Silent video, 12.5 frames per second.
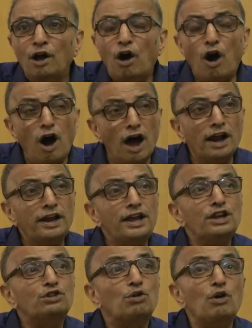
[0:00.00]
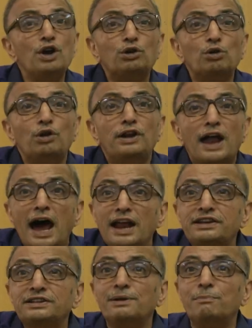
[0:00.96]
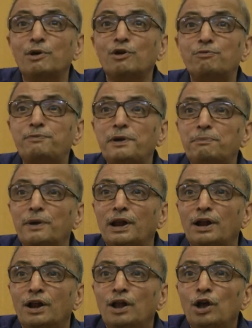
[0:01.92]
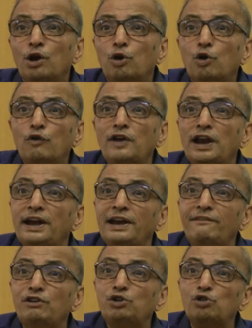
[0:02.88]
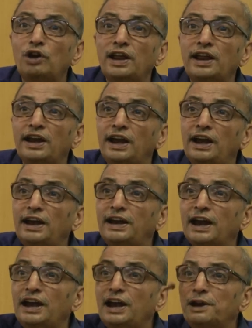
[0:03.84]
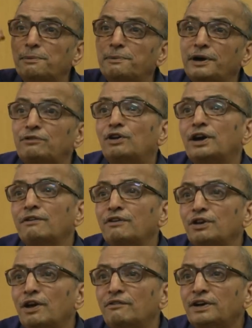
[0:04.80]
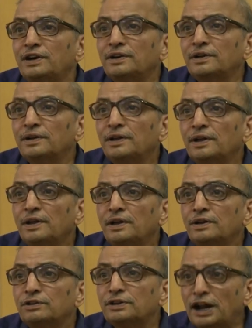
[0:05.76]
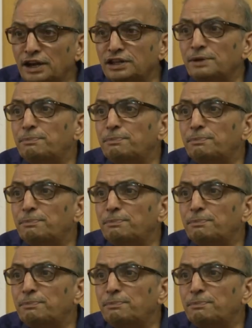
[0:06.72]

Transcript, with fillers: or is going to large number of people who will individually read it and interpret whatever you have read. So that is the